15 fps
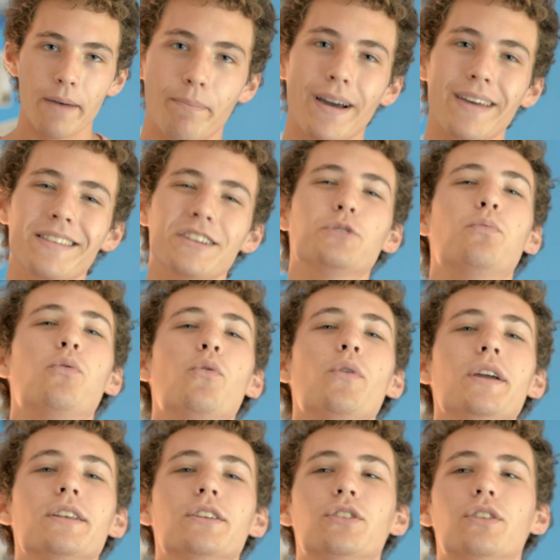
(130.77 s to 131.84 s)
By this
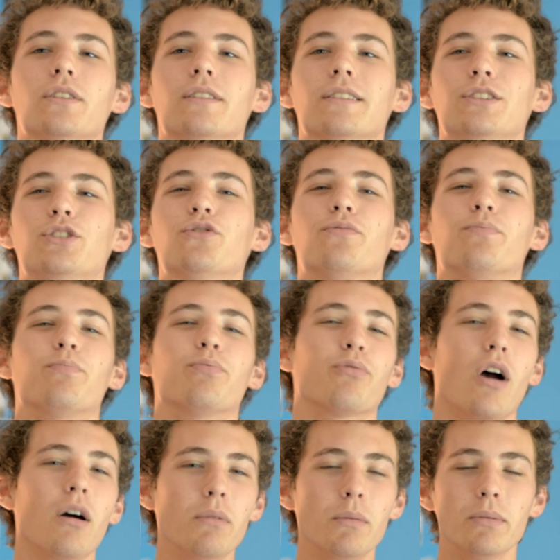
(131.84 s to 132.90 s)
point, you've
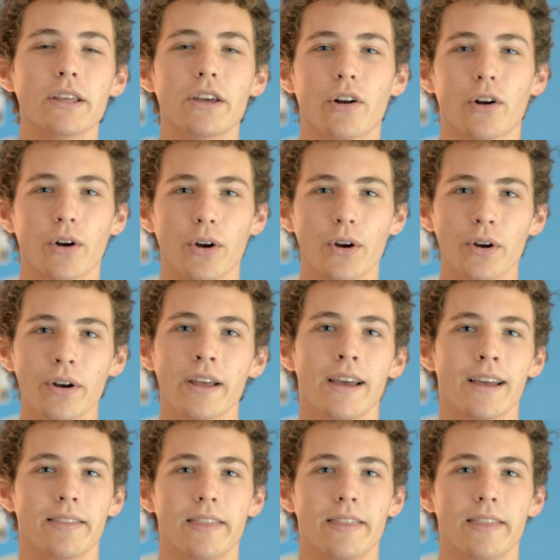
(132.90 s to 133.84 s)
probably heard